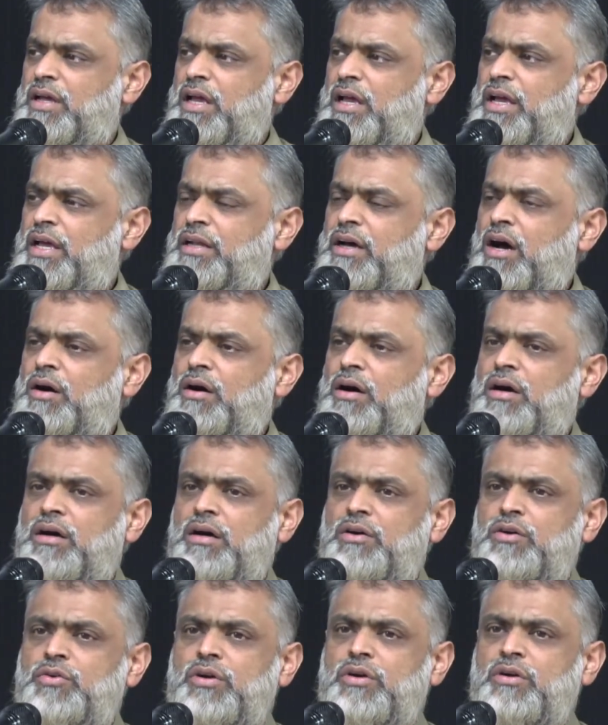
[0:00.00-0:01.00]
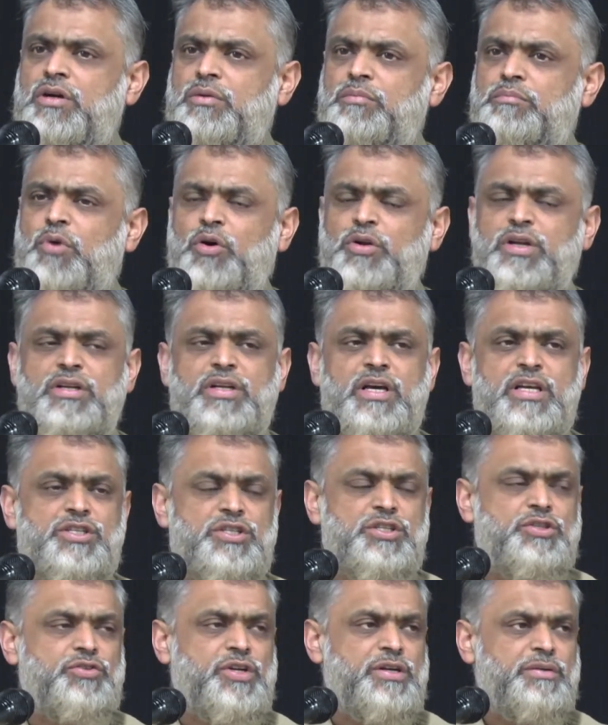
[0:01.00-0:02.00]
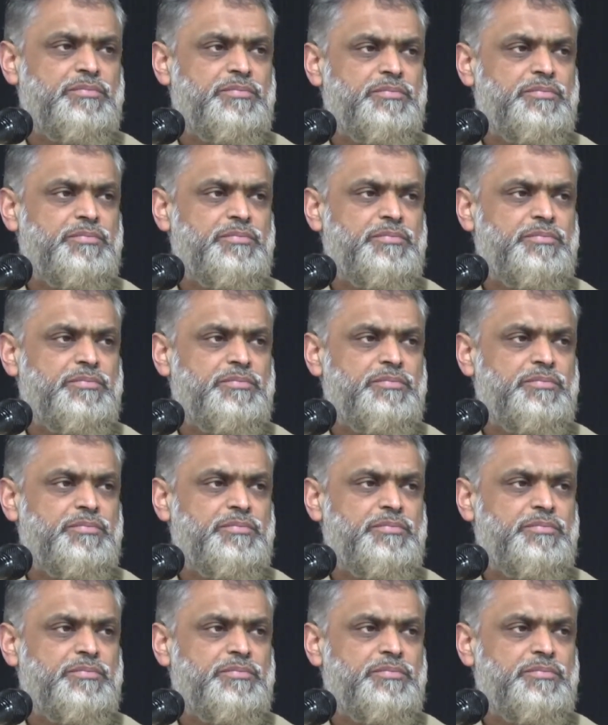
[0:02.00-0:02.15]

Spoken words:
in our modern history?